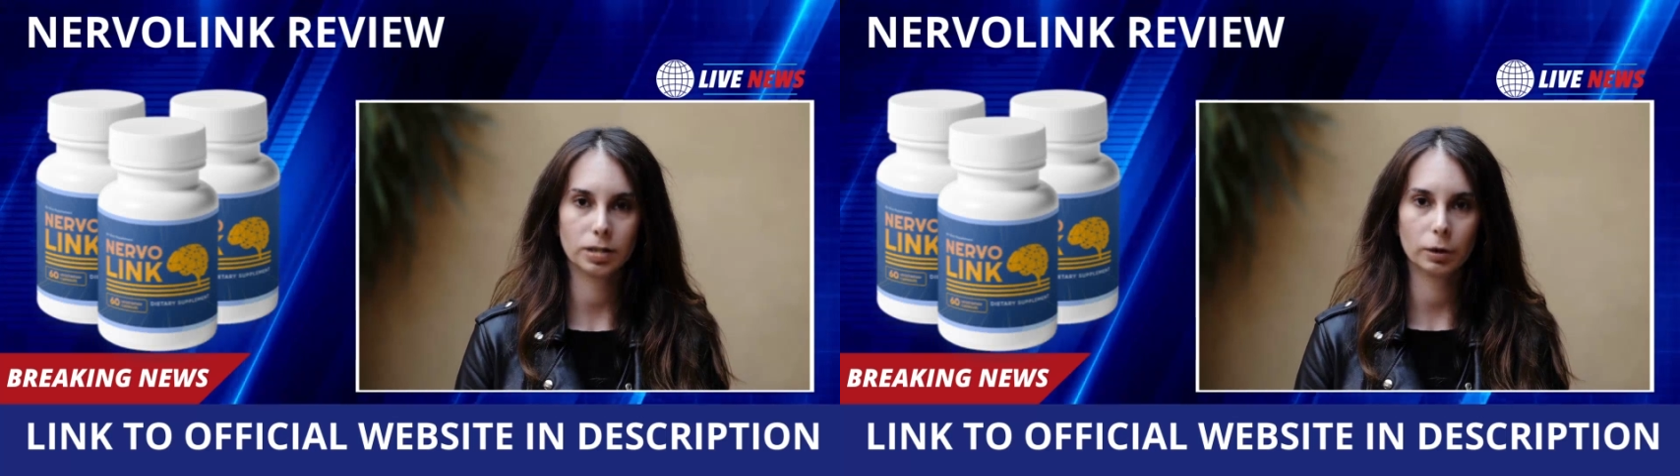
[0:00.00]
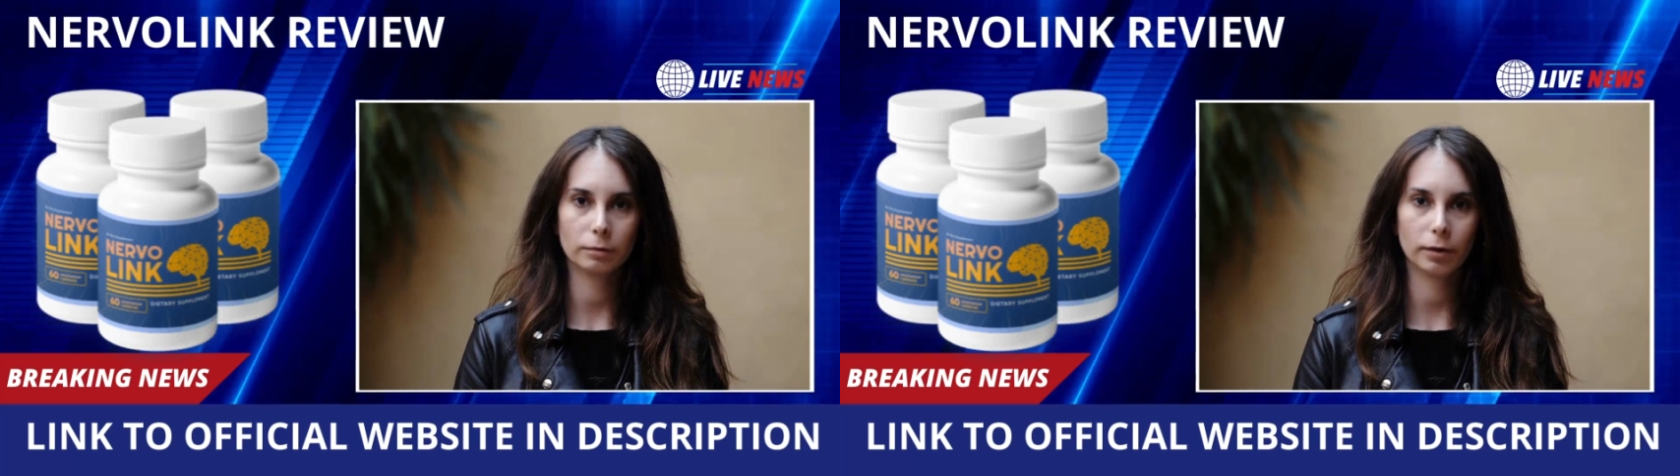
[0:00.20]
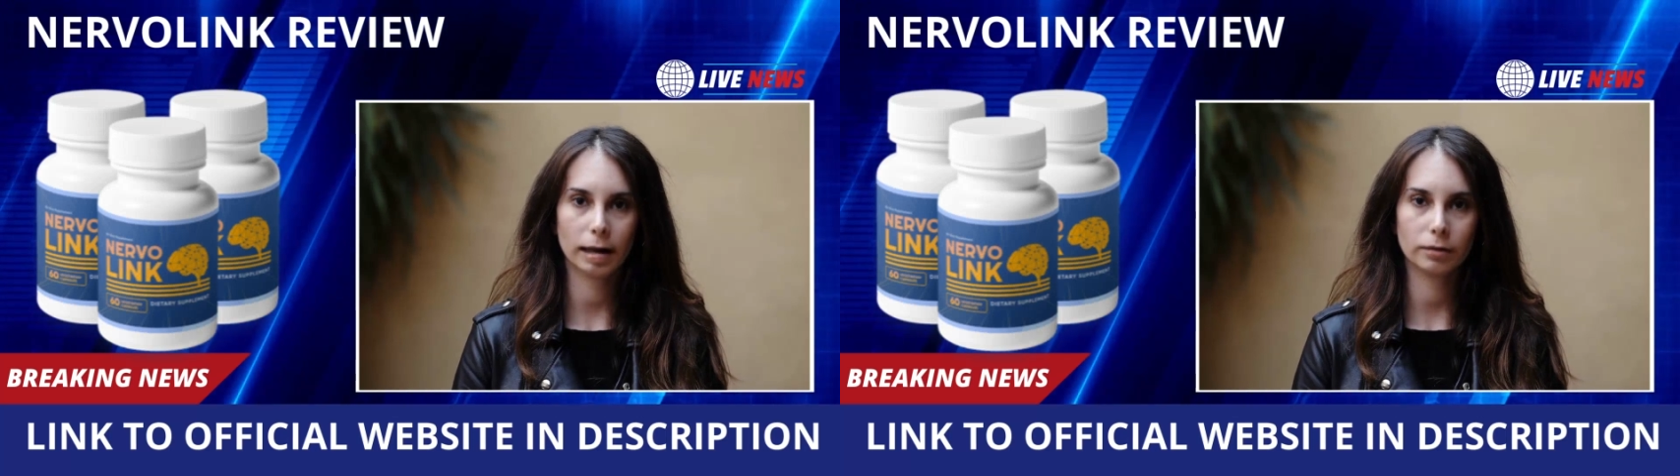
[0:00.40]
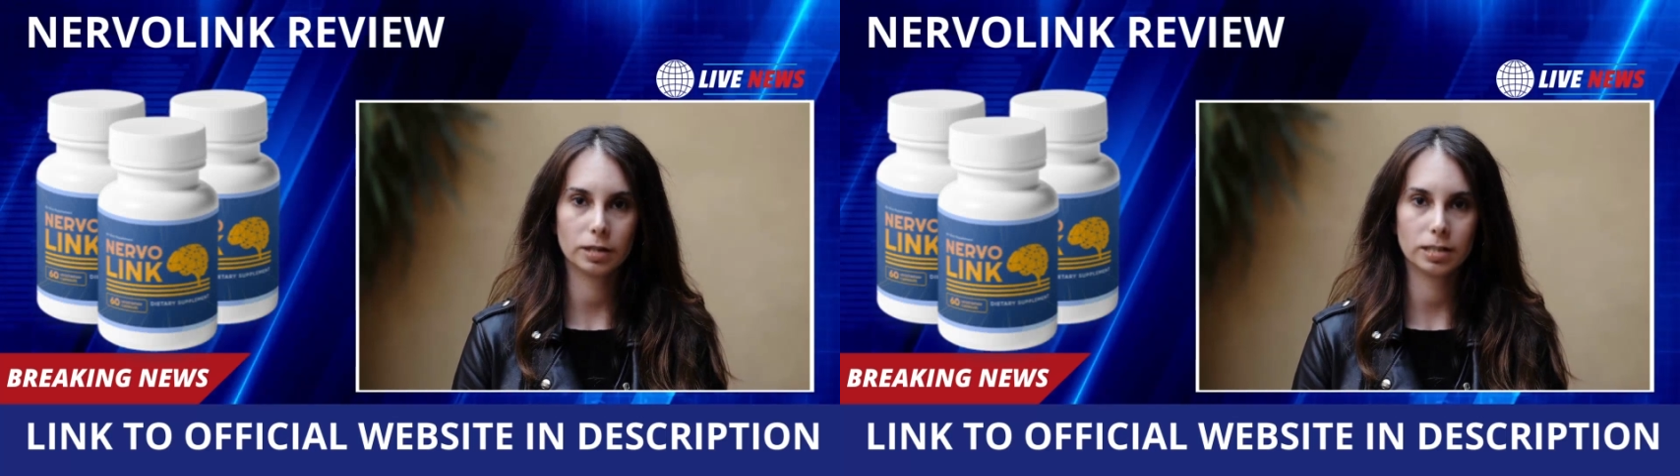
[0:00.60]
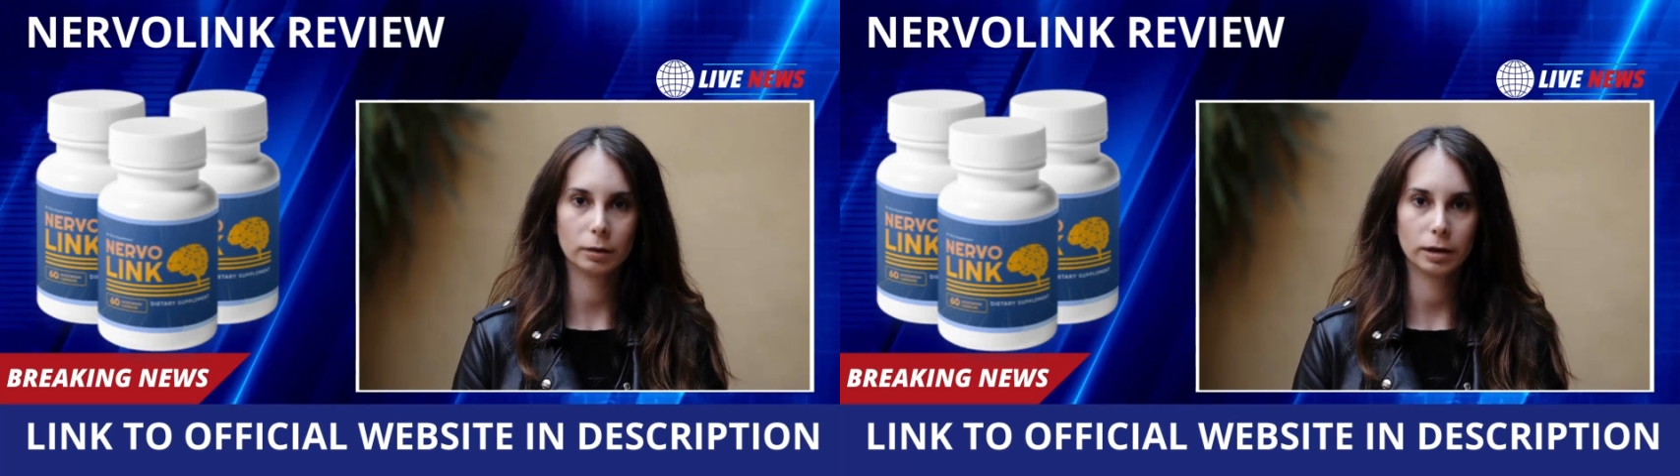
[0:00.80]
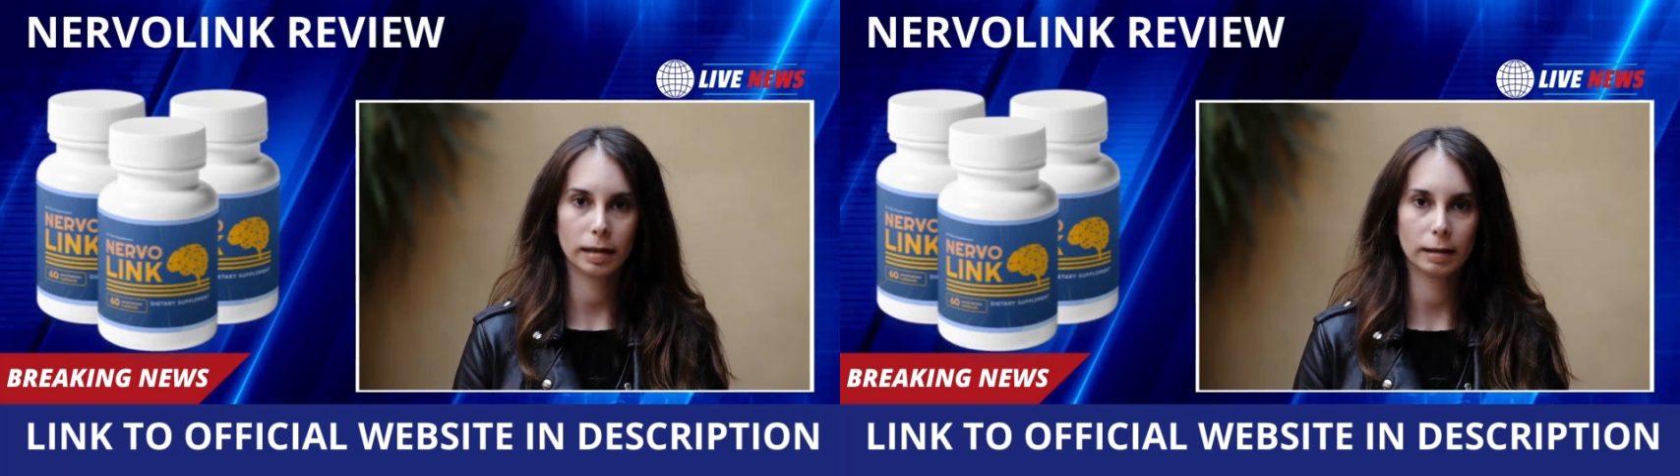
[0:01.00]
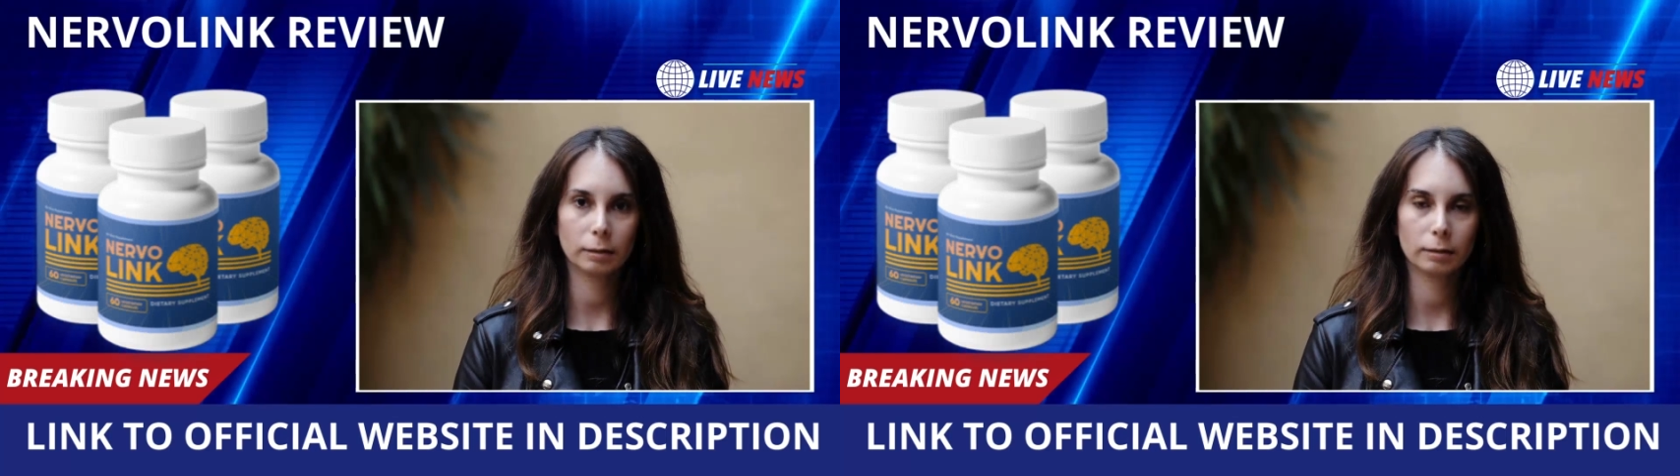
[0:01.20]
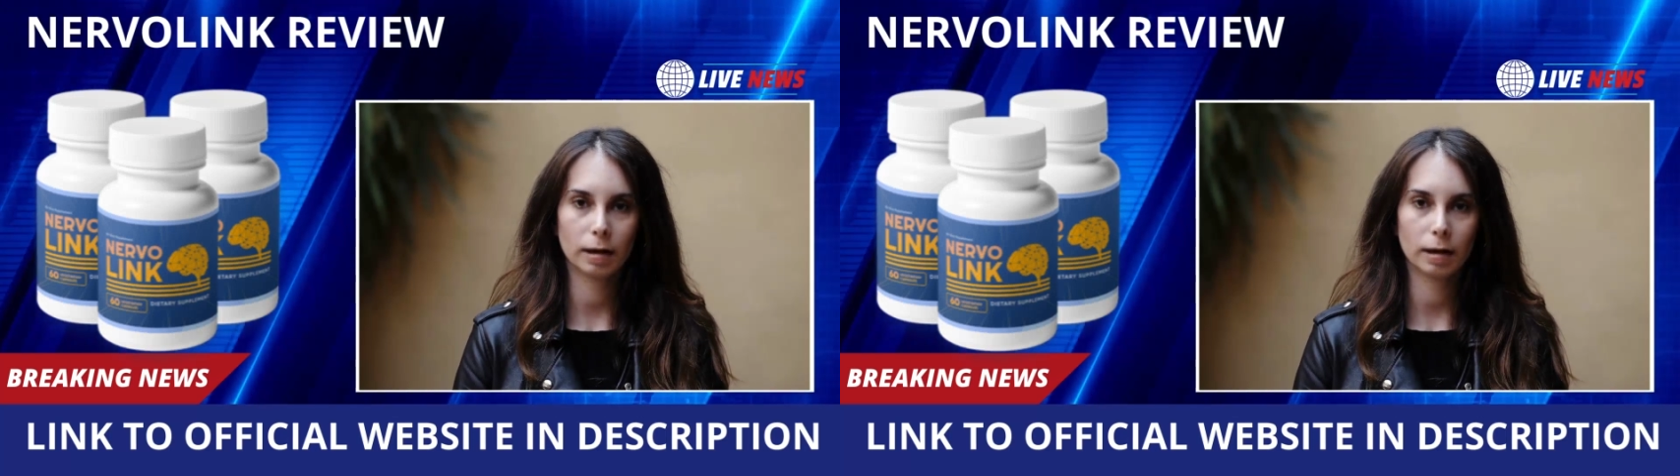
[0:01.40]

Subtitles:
certified facility,